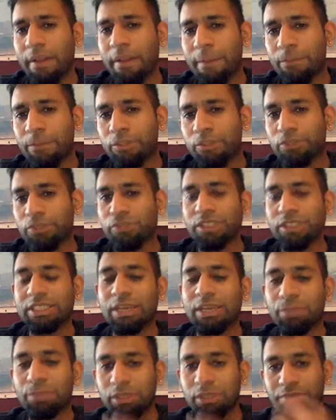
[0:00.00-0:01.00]
So for
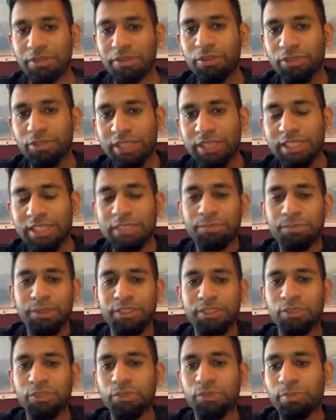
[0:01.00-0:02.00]
example, if I looked at this puzzle
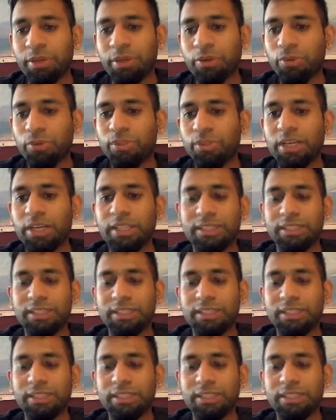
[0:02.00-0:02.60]
with my old eyes,